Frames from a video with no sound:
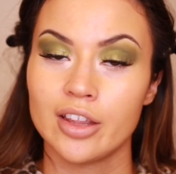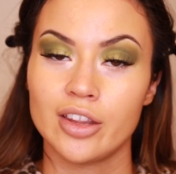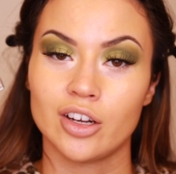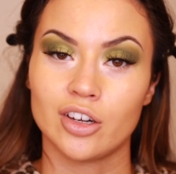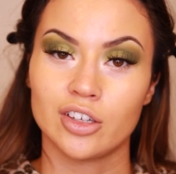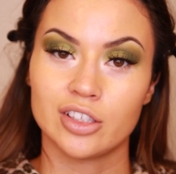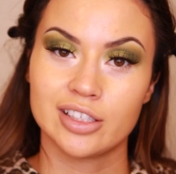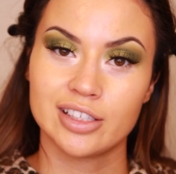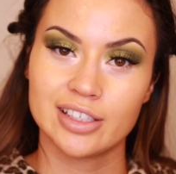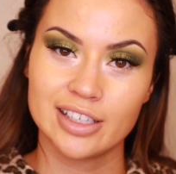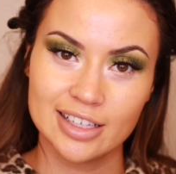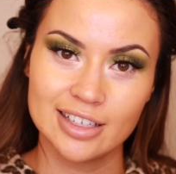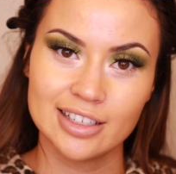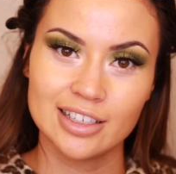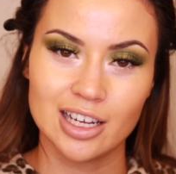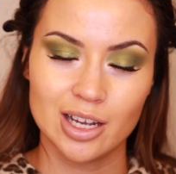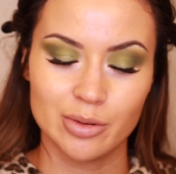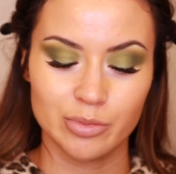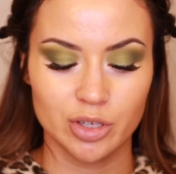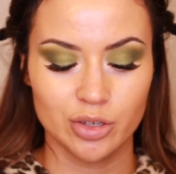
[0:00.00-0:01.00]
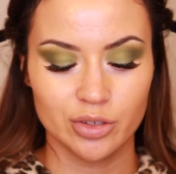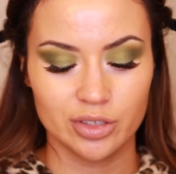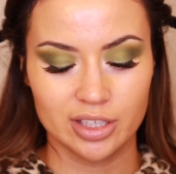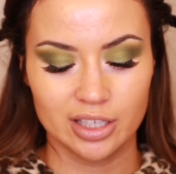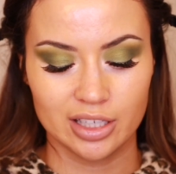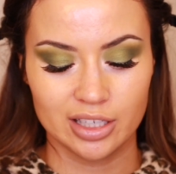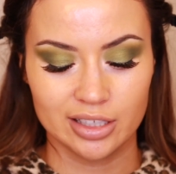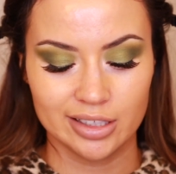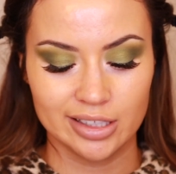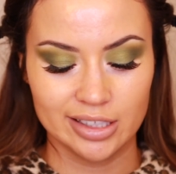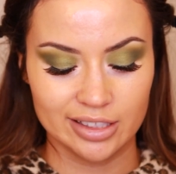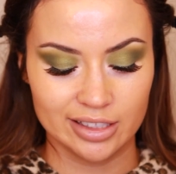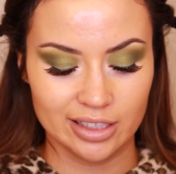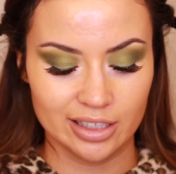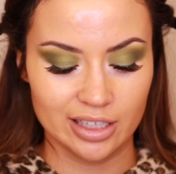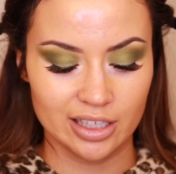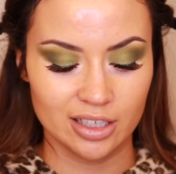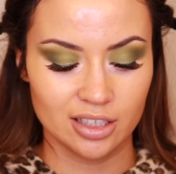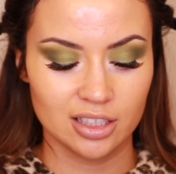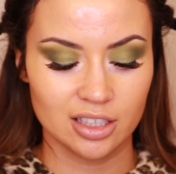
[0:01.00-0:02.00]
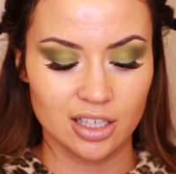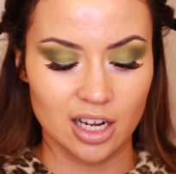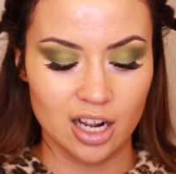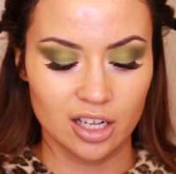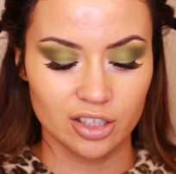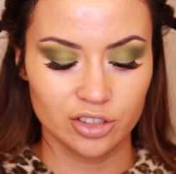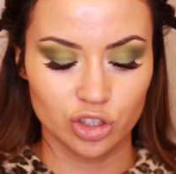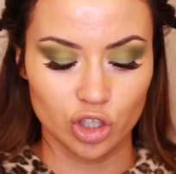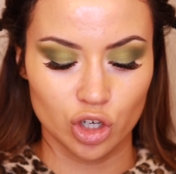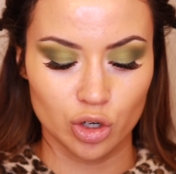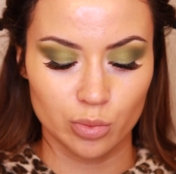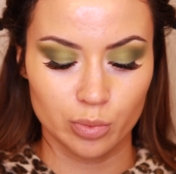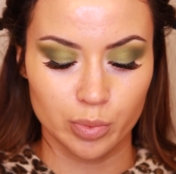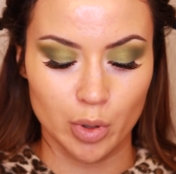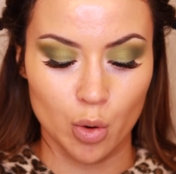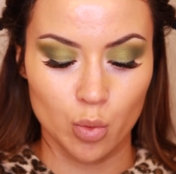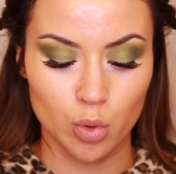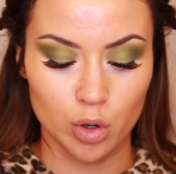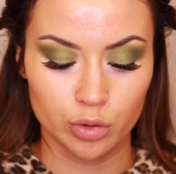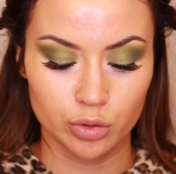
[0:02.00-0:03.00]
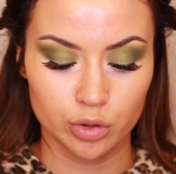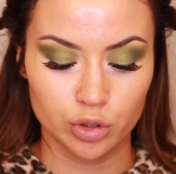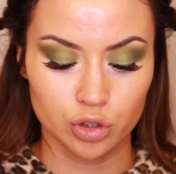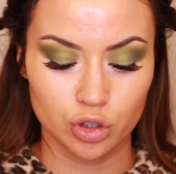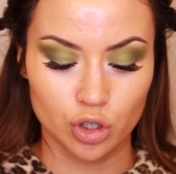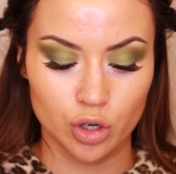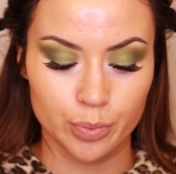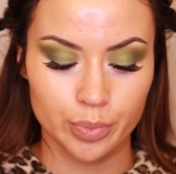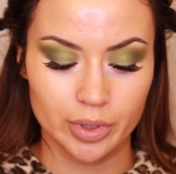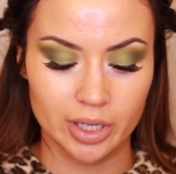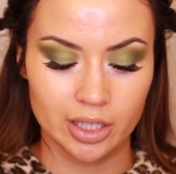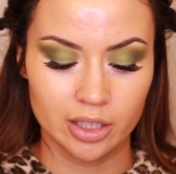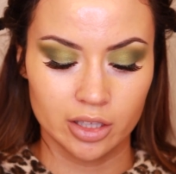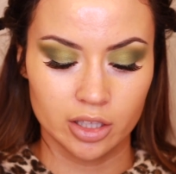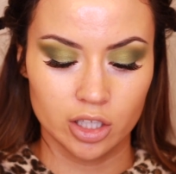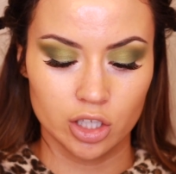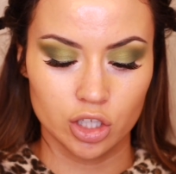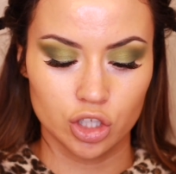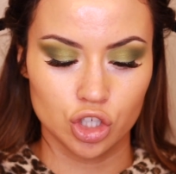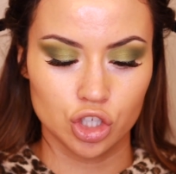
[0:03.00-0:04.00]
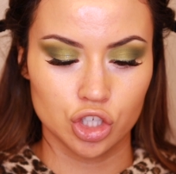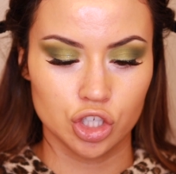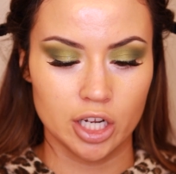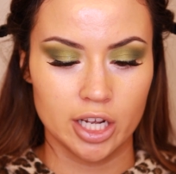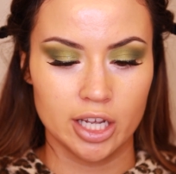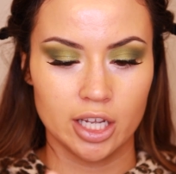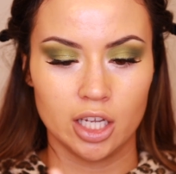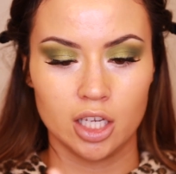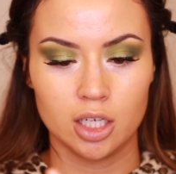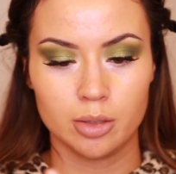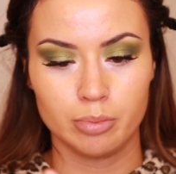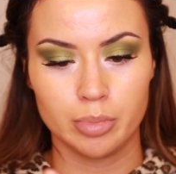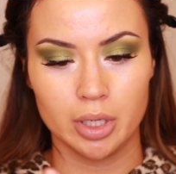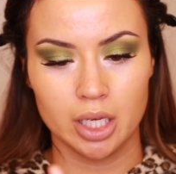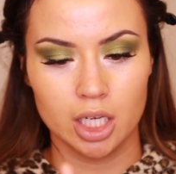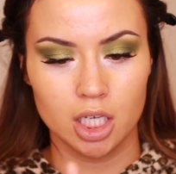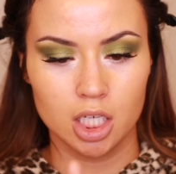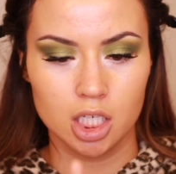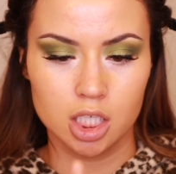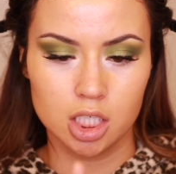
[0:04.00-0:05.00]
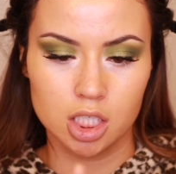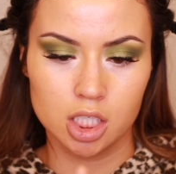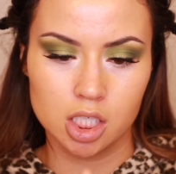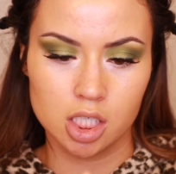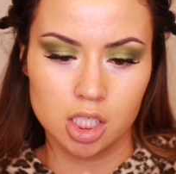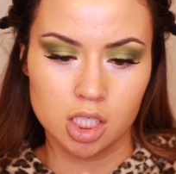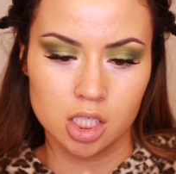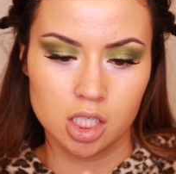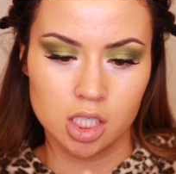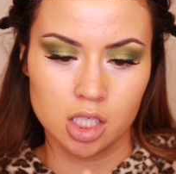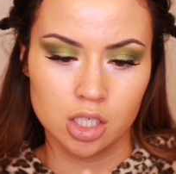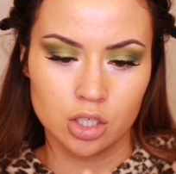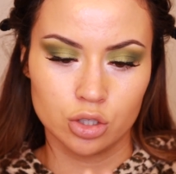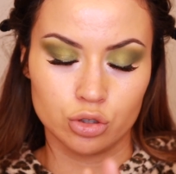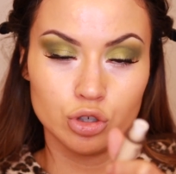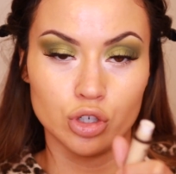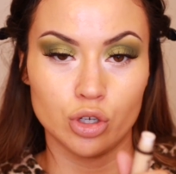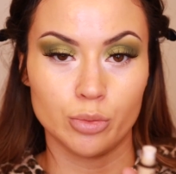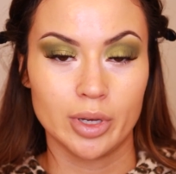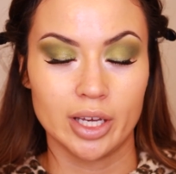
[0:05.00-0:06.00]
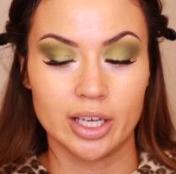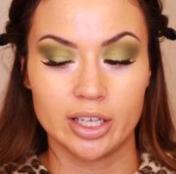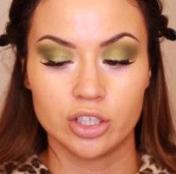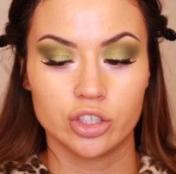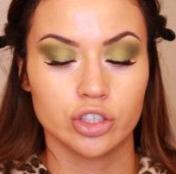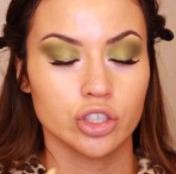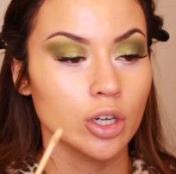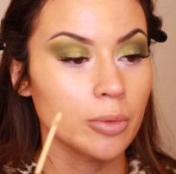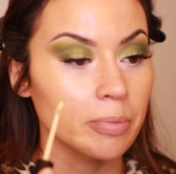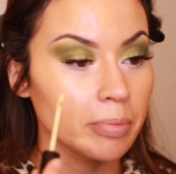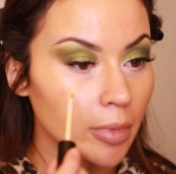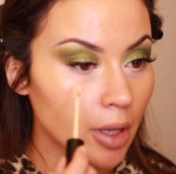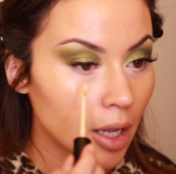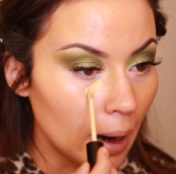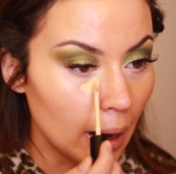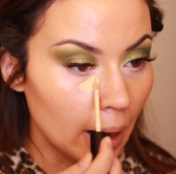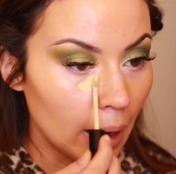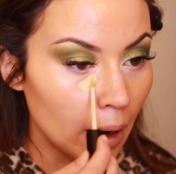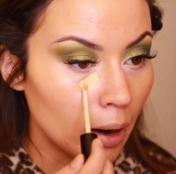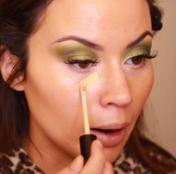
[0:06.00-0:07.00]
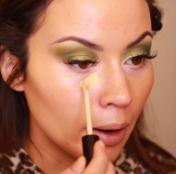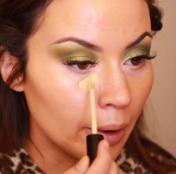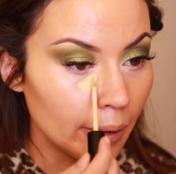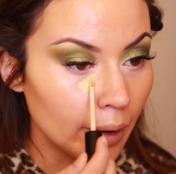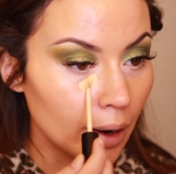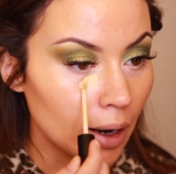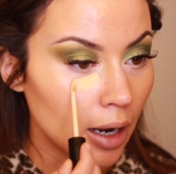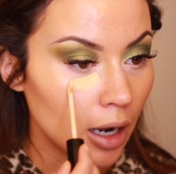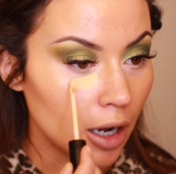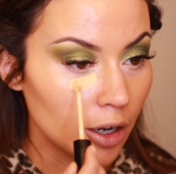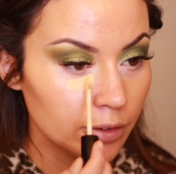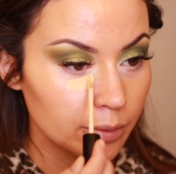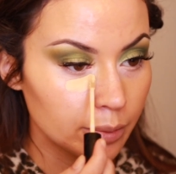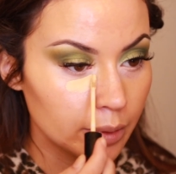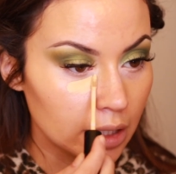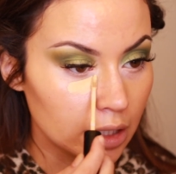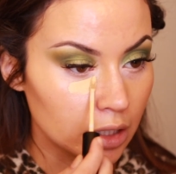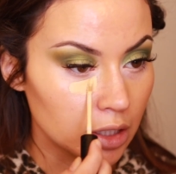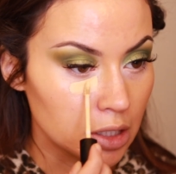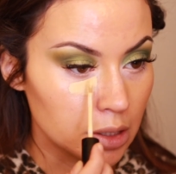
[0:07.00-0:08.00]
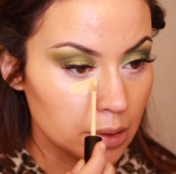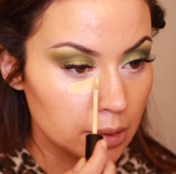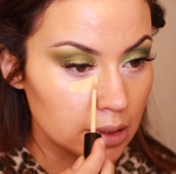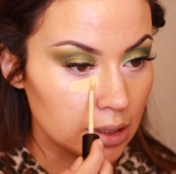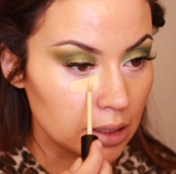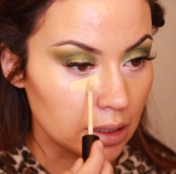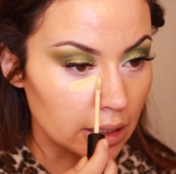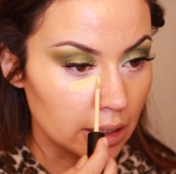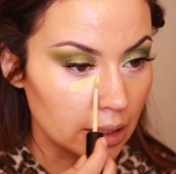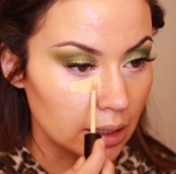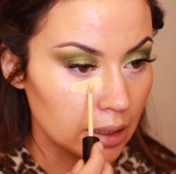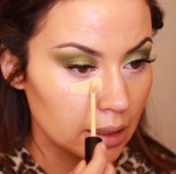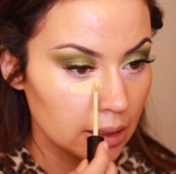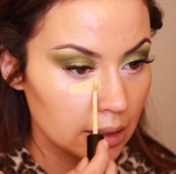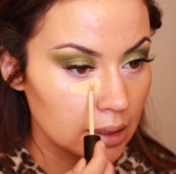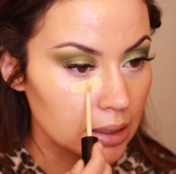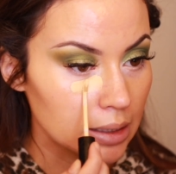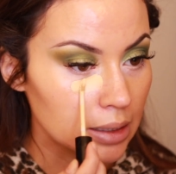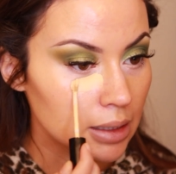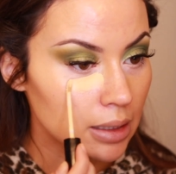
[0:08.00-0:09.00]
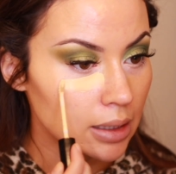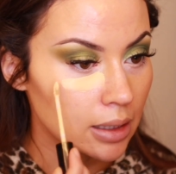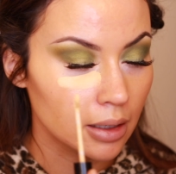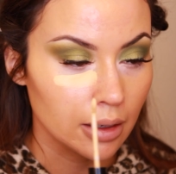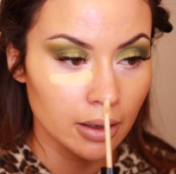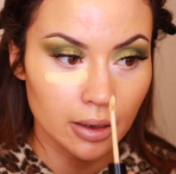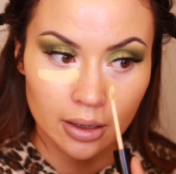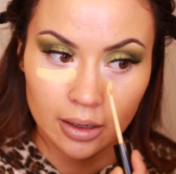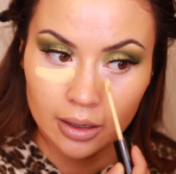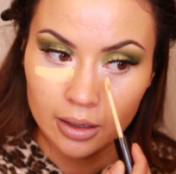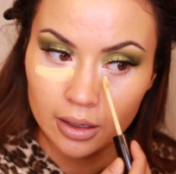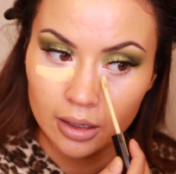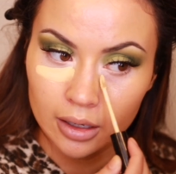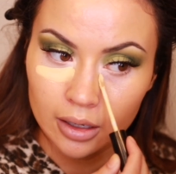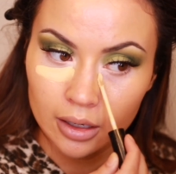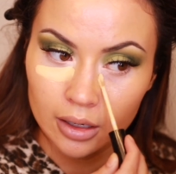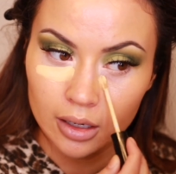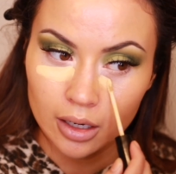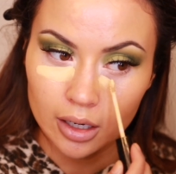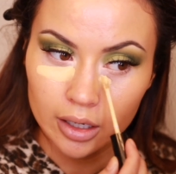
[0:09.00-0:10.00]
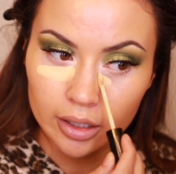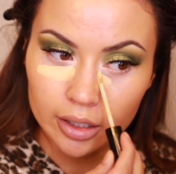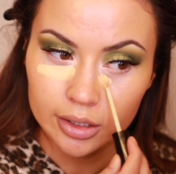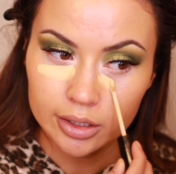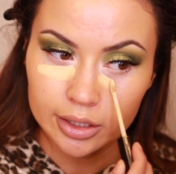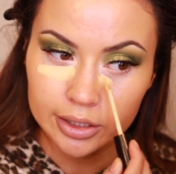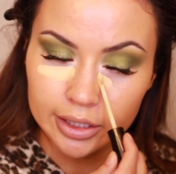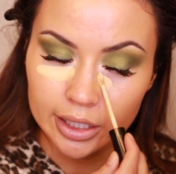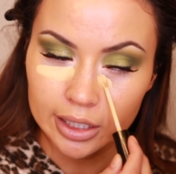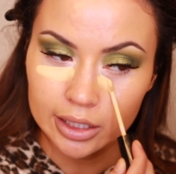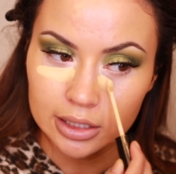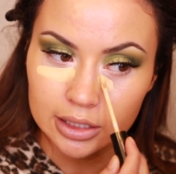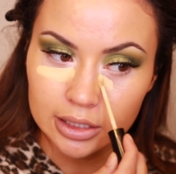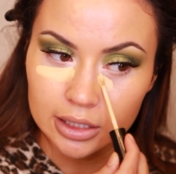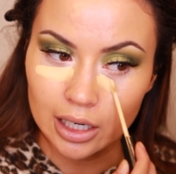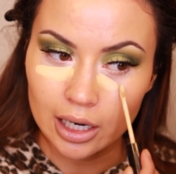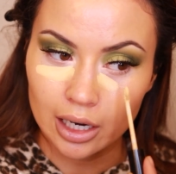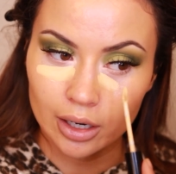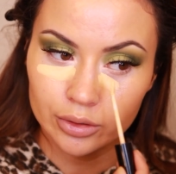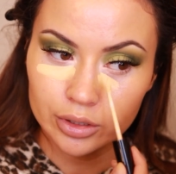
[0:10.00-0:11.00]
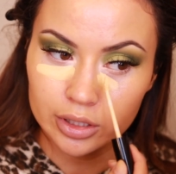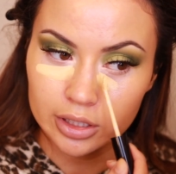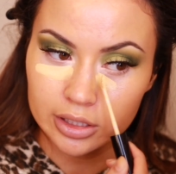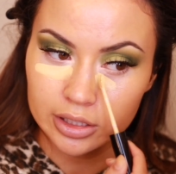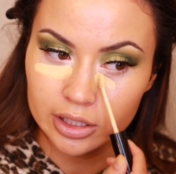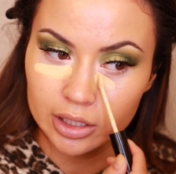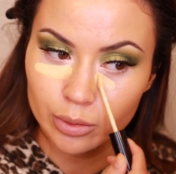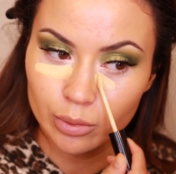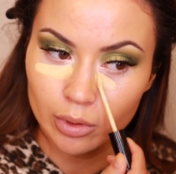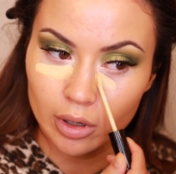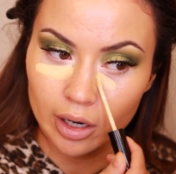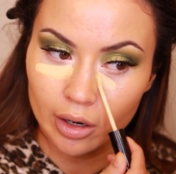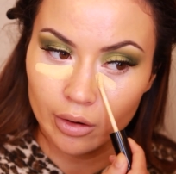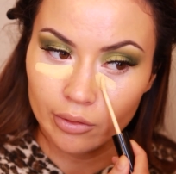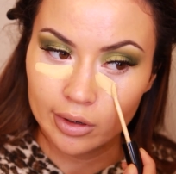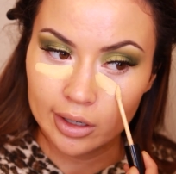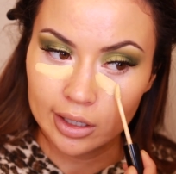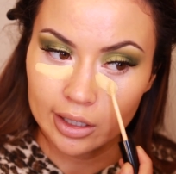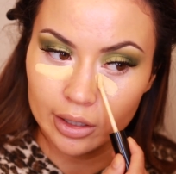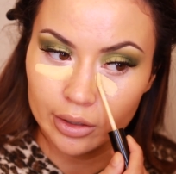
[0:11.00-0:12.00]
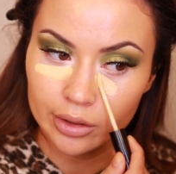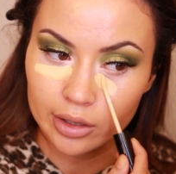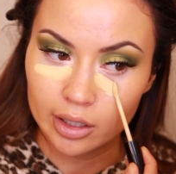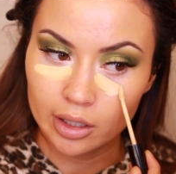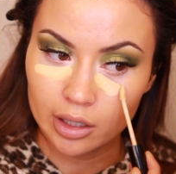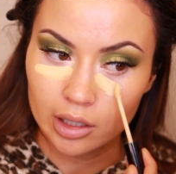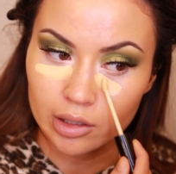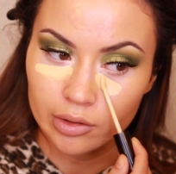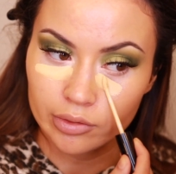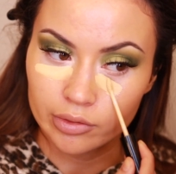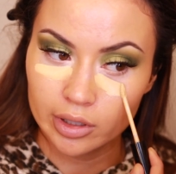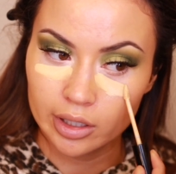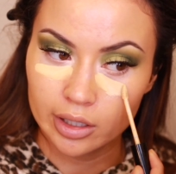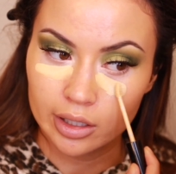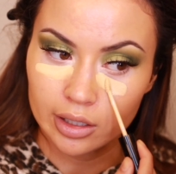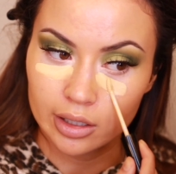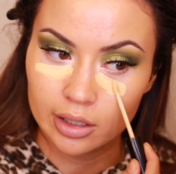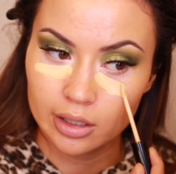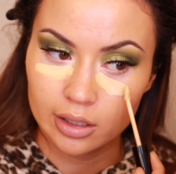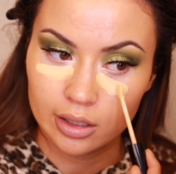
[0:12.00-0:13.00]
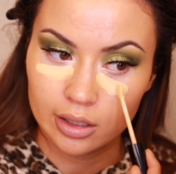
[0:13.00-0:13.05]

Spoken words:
The concealer I'm using is a NYX Can't Stop Won't Stop in the shade Beige. True Beige. And I have been using this to test it out to see what I really think of it.